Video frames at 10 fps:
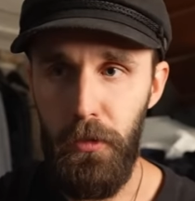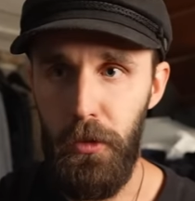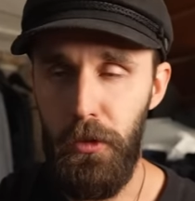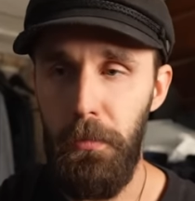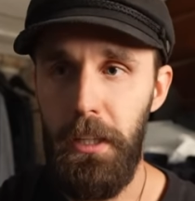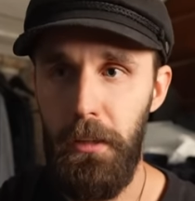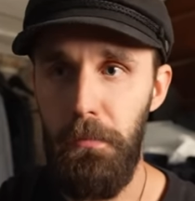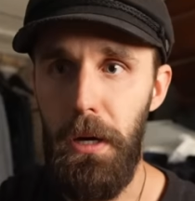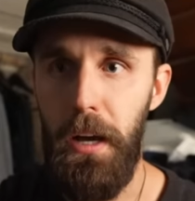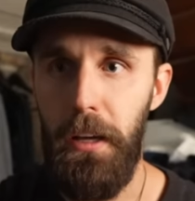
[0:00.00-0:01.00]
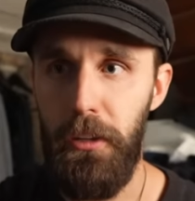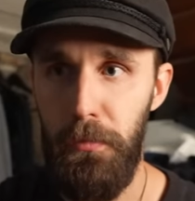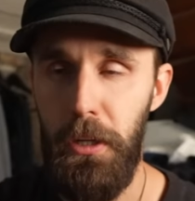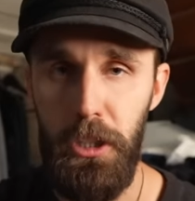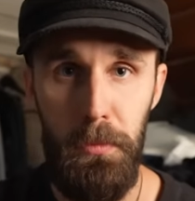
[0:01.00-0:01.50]
to make them buy as
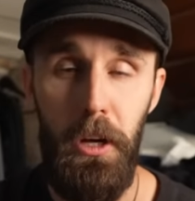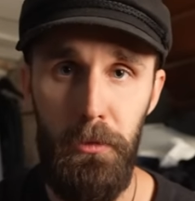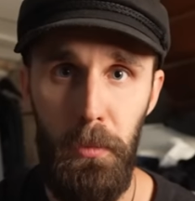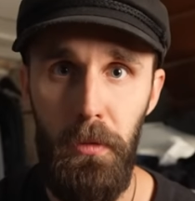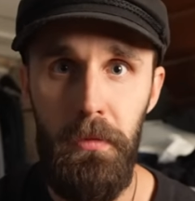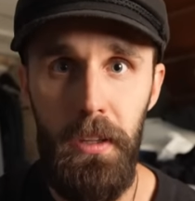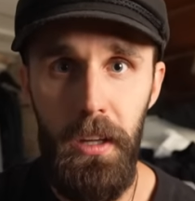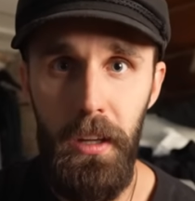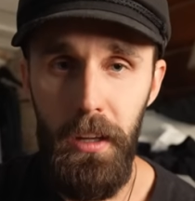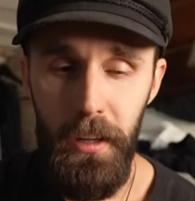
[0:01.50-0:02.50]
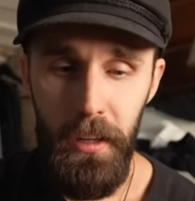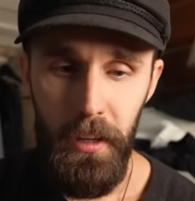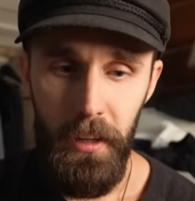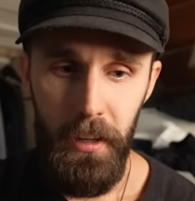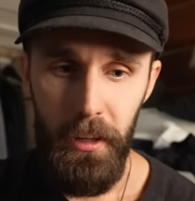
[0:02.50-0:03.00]
much as possible.
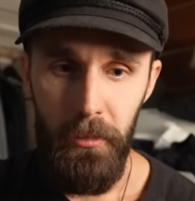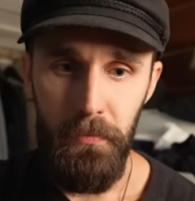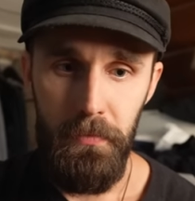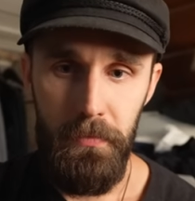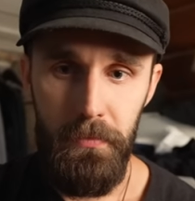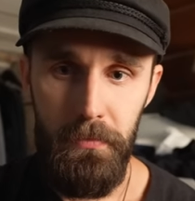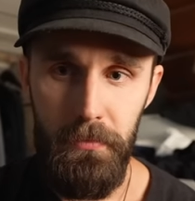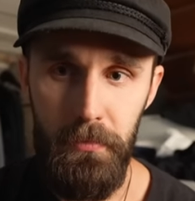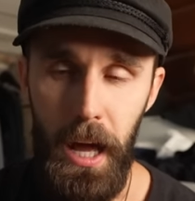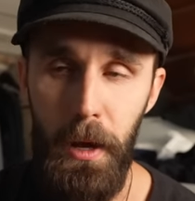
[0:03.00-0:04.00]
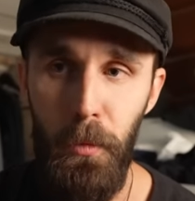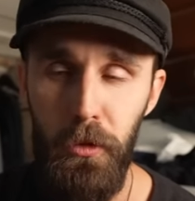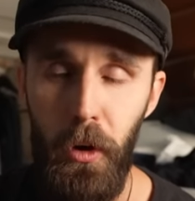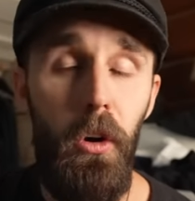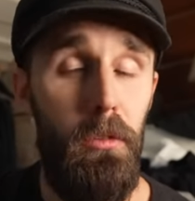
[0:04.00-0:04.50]
I was
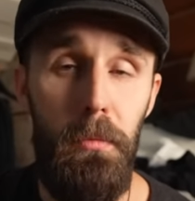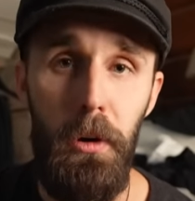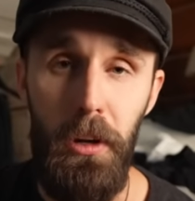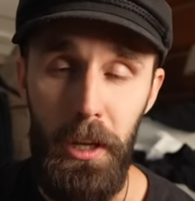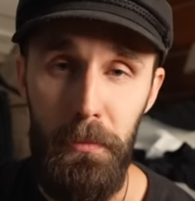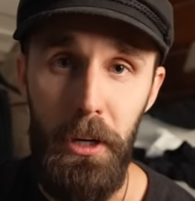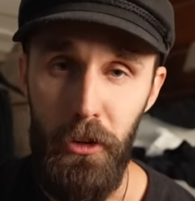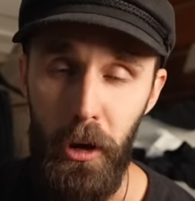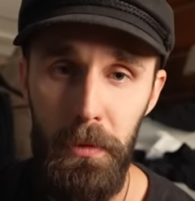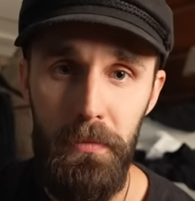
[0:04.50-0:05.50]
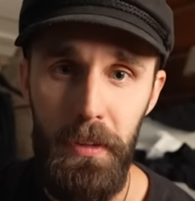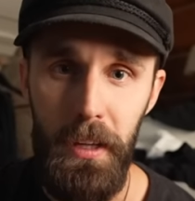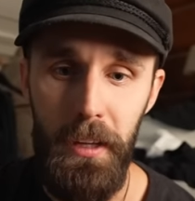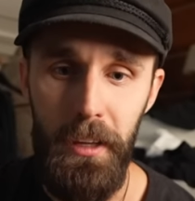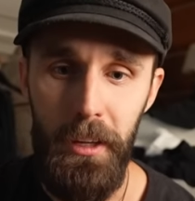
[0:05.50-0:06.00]
horrible at my job
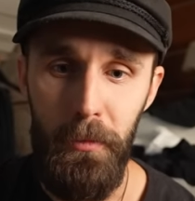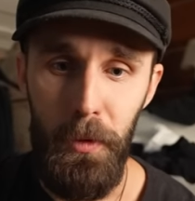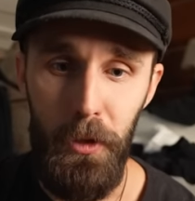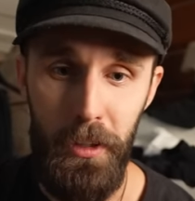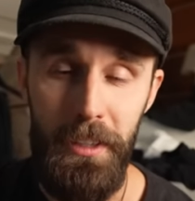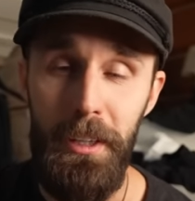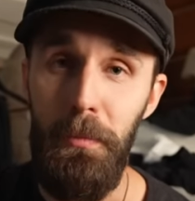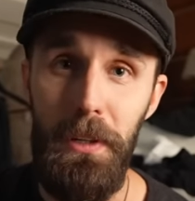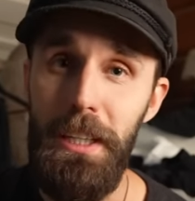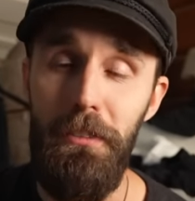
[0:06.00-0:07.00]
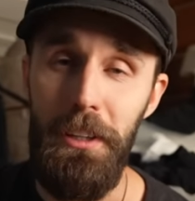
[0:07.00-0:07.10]
because I didn't believe in